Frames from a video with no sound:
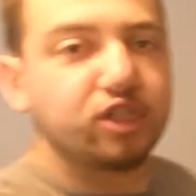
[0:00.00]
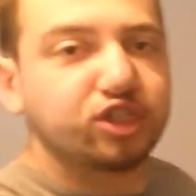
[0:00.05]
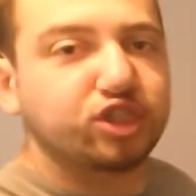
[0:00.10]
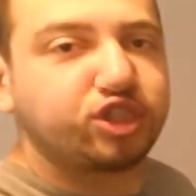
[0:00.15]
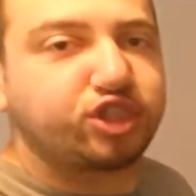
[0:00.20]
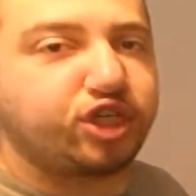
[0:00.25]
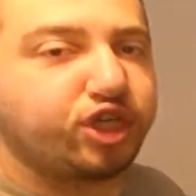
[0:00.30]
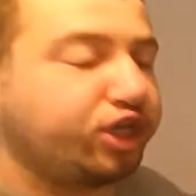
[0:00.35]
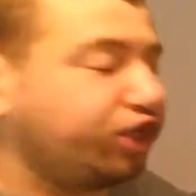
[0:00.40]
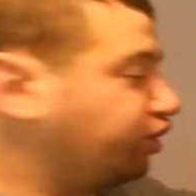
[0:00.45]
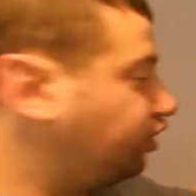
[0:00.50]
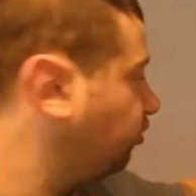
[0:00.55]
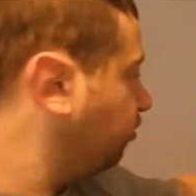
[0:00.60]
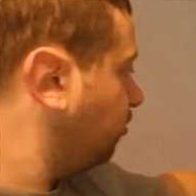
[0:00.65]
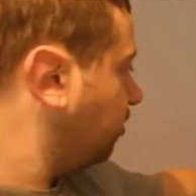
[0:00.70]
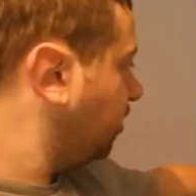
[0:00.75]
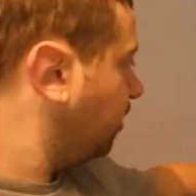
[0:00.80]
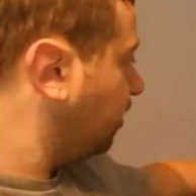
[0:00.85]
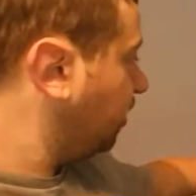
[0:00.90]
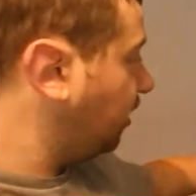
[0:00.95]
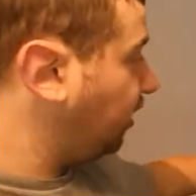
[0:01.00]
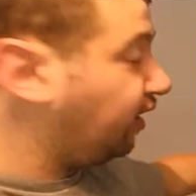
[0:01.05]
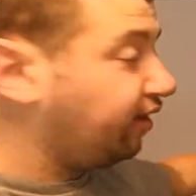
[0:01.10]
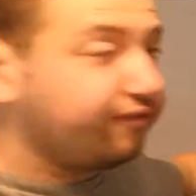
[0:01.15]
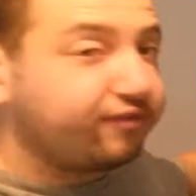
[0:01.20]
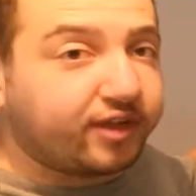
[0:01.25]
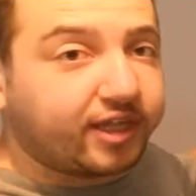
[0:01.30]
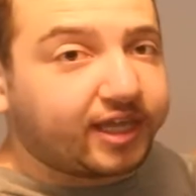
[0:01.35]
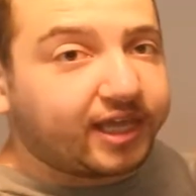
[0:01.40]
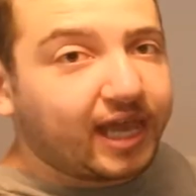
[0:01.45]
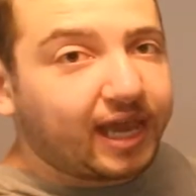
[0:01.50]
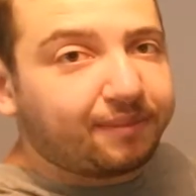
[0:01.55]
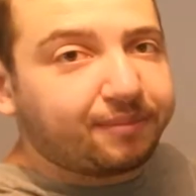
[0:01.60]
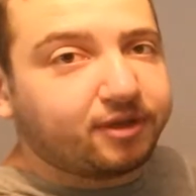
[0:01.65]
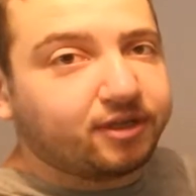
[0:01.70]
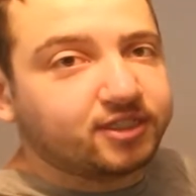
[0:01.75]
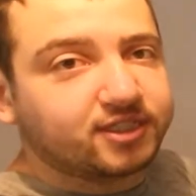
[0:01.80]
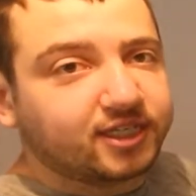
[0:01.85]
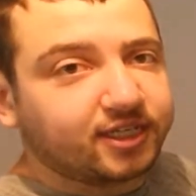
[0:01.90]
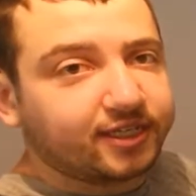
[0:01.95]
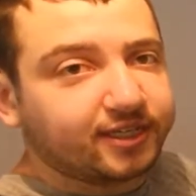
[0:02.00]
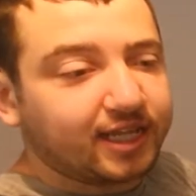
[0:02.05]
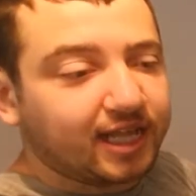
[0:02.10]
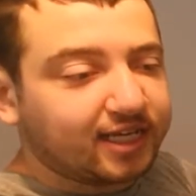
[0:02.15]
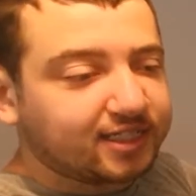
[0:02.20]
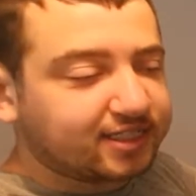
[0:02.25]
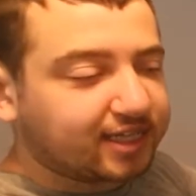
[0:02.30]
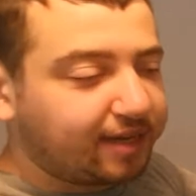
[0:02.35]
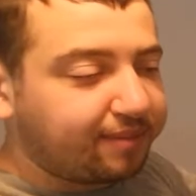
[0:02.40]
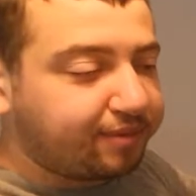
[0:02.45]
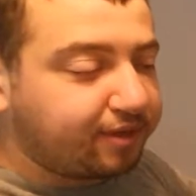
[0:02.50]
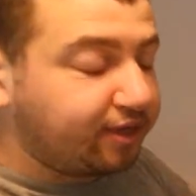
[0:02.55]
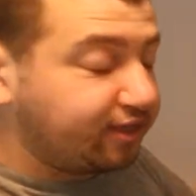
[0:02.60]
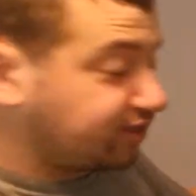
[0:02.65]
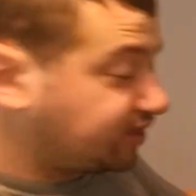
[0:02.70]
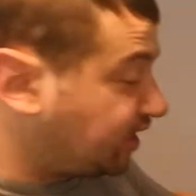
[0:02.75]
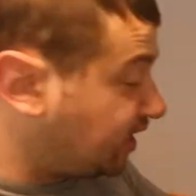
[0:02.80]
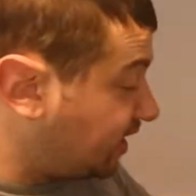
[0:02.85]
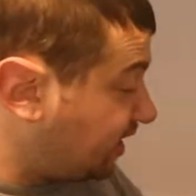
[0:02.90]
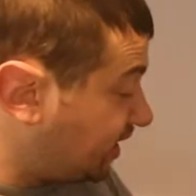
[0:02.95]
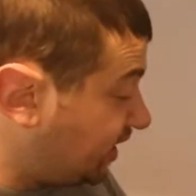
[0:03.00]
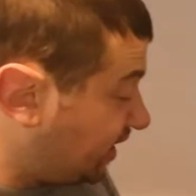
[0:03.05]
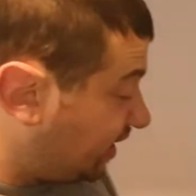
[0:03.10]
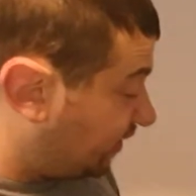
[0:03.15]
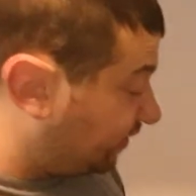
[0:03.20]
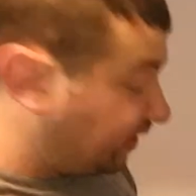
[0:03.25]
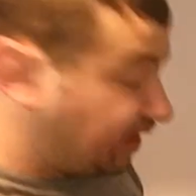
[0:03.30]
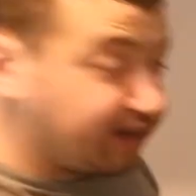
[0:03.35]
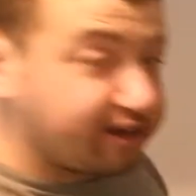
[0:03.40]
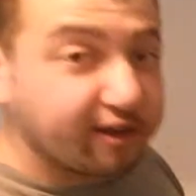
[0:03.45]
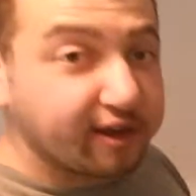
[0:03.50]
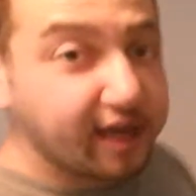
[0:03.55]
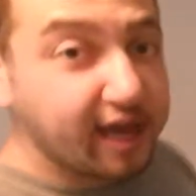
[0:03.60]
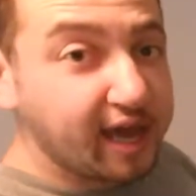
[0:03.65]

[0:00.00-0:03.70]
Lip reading: two lovely cabinets here, glass cabinets, and they're going to